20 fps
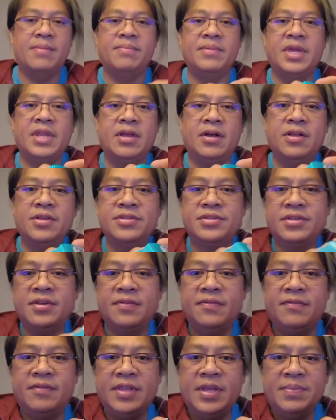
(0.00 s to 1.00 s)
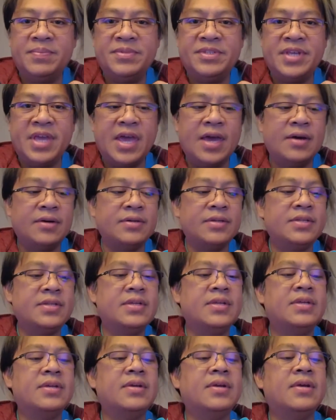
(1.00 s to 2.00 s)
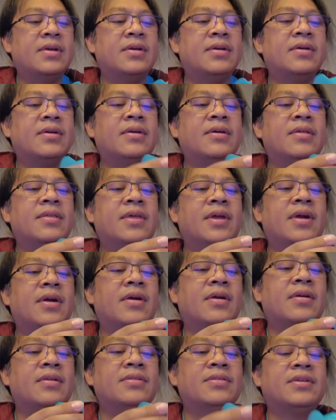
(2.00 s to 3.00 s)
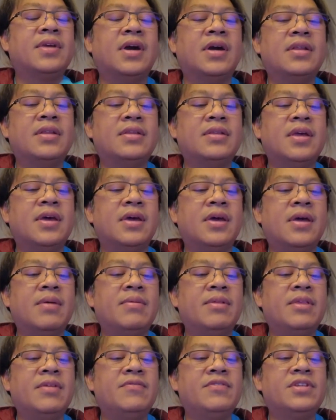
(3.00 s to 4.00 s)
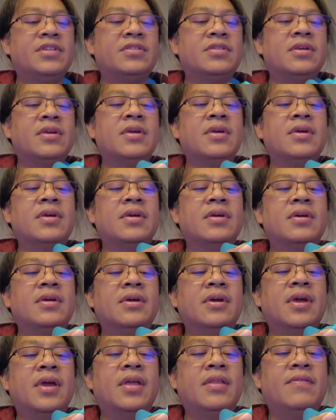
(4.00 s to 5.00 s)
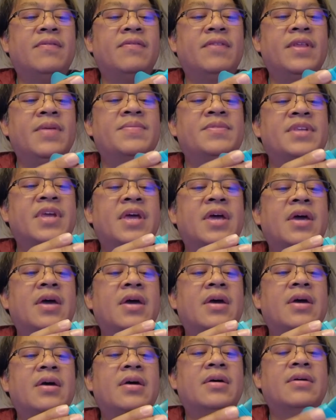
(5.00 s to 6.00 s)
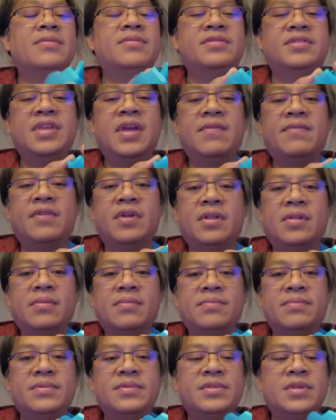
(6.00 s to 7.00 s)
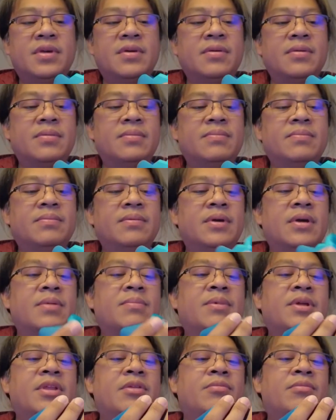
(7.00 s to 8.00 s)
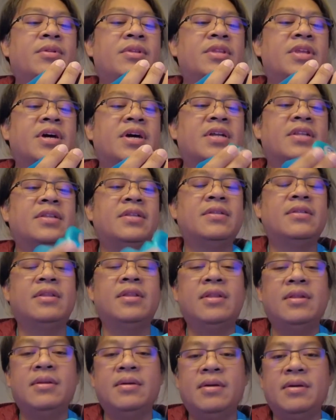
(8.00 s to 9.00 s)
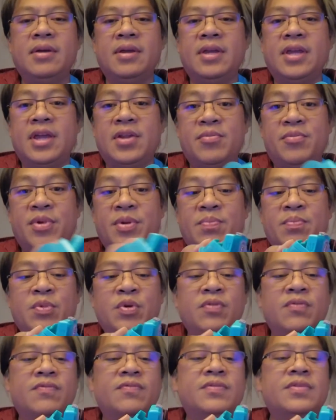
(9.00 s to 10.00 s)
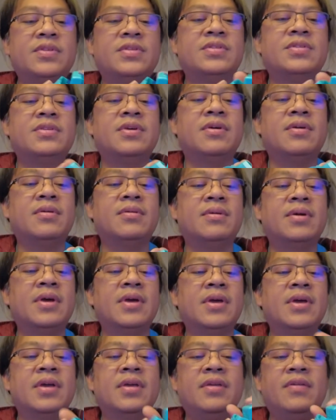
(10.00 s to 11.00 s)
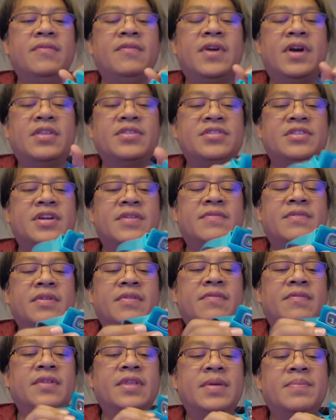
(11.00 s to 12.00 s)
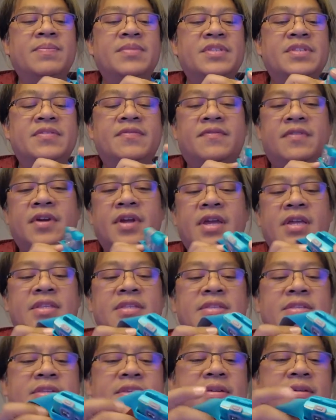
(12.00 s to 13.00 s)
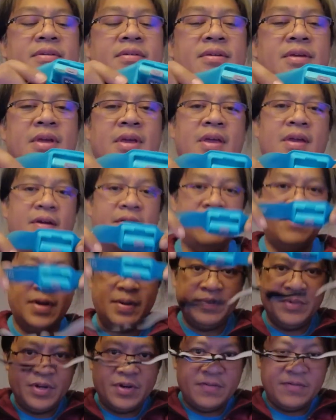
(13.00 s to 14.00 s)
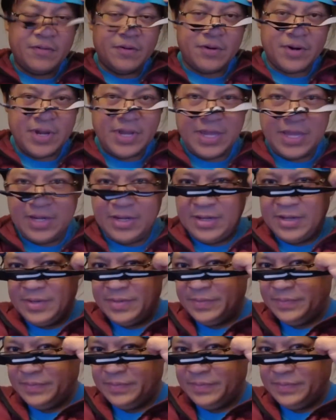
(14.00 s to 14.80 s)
It also flips out. There, it's got, I believe, it flips out several, so, but it will not get removed. So you've got several flips for it from your forehead.